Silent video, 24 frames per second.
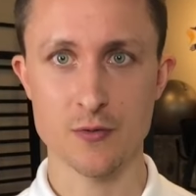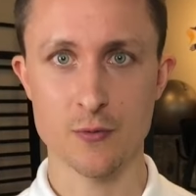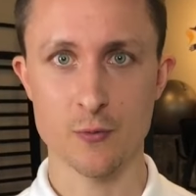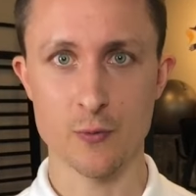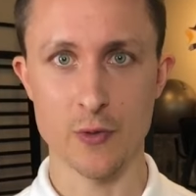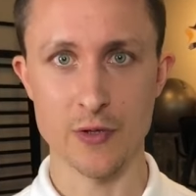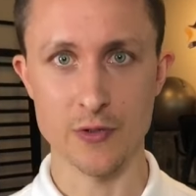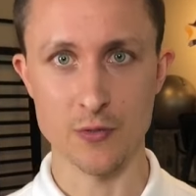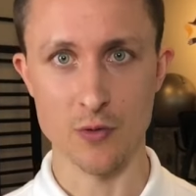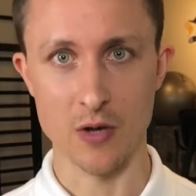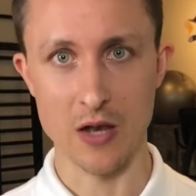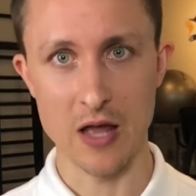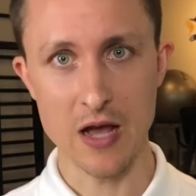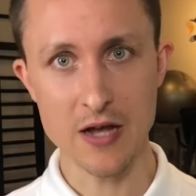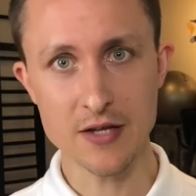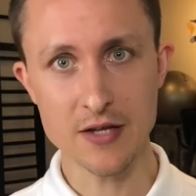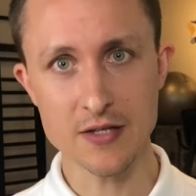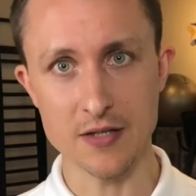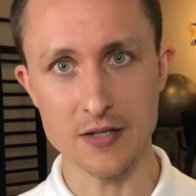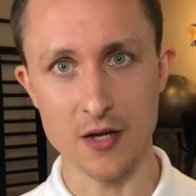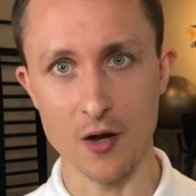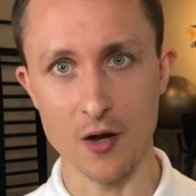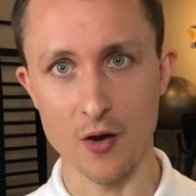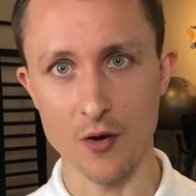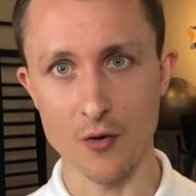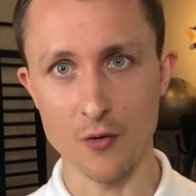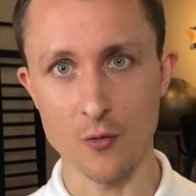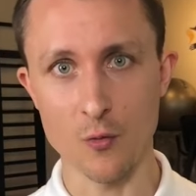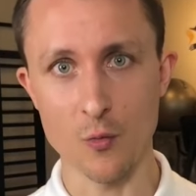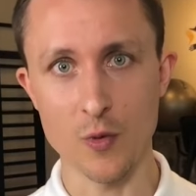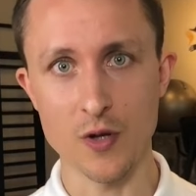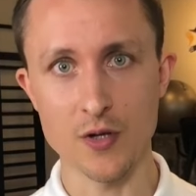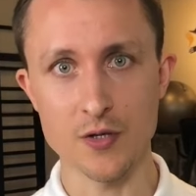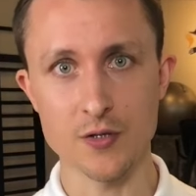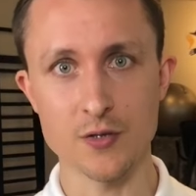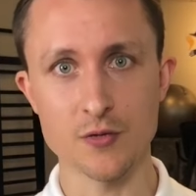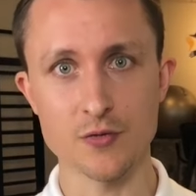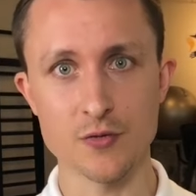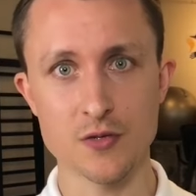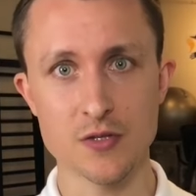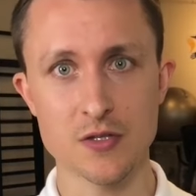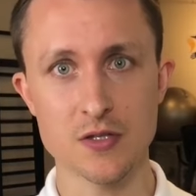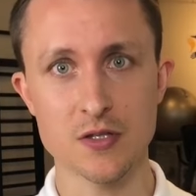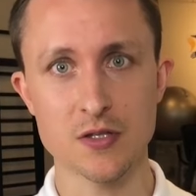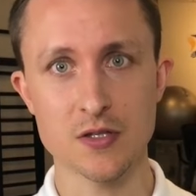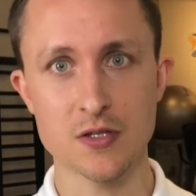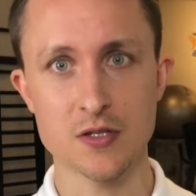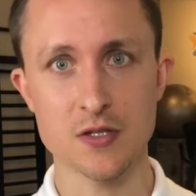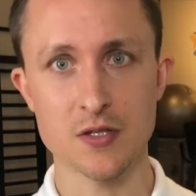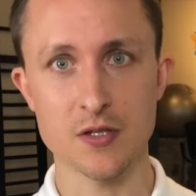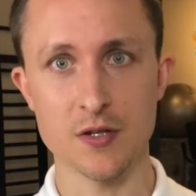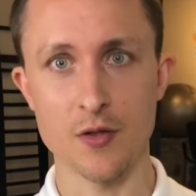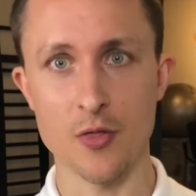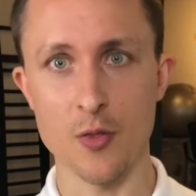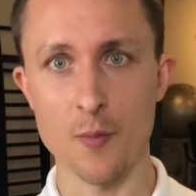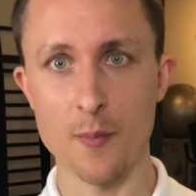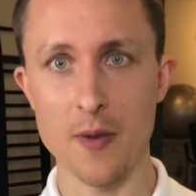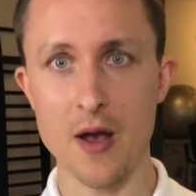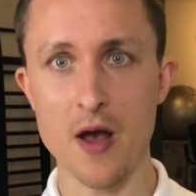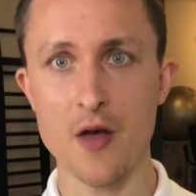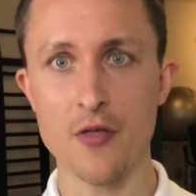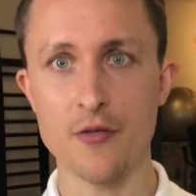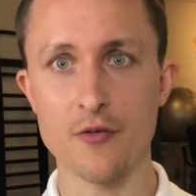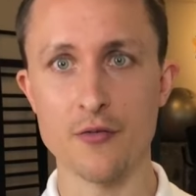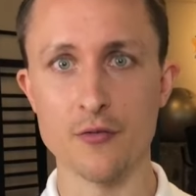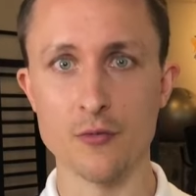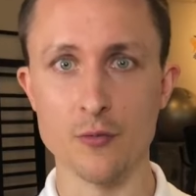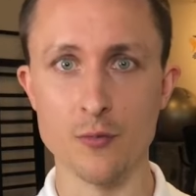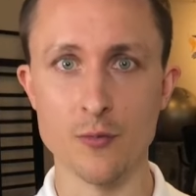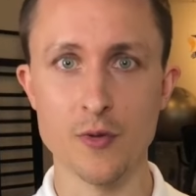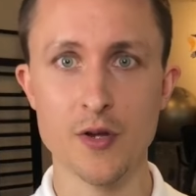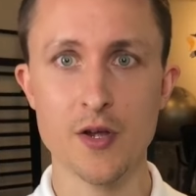When you lie down or when you sit in the bathroom,